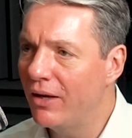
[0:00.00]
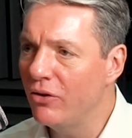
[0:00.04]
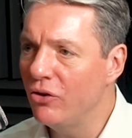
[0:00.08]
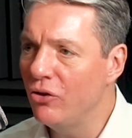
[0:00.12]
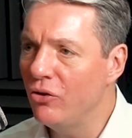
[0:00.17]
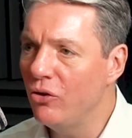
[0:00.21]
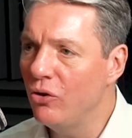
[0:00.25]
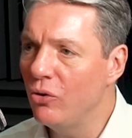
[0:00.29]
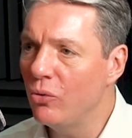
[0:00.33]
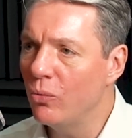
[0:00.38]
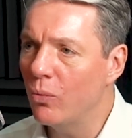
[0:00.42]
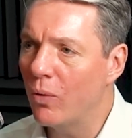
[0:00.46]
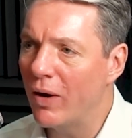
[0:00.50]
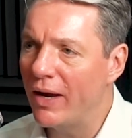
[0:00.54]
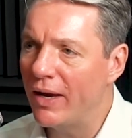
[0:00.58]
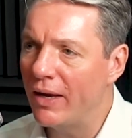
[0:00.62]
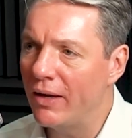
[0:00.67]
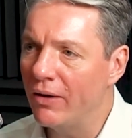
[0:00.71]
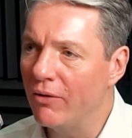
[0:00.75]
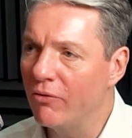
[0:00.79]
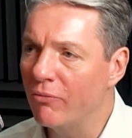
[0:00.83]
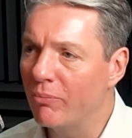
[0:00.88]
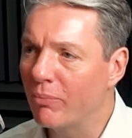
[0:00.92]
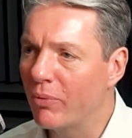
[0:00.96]
new way
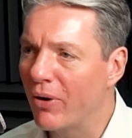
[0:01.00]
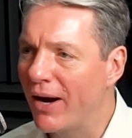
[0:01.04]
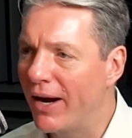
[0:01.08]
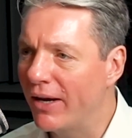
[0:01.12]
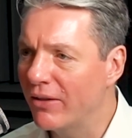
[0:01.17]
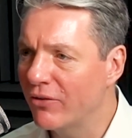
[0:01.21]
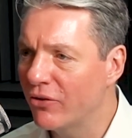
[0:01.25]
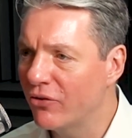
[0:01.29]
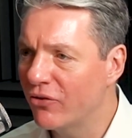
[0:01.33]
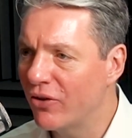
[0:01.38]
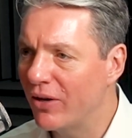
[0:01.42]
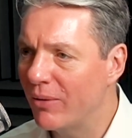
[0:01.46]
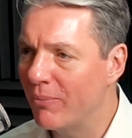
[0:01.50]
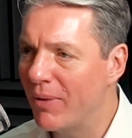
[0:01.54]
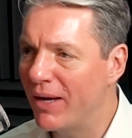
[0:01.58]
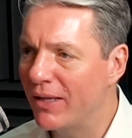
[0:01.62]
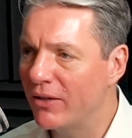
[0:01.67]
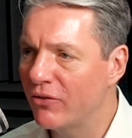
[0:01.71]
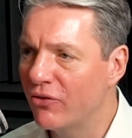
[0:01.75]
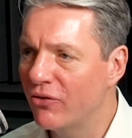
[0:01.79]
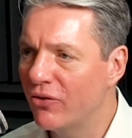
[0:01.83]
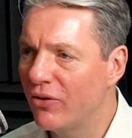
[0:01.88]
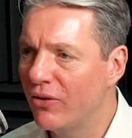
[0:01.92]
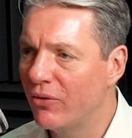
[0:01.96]
of practicing
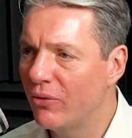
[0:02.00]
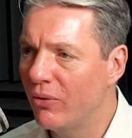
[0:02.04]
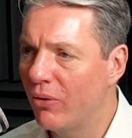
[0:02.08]
medicine?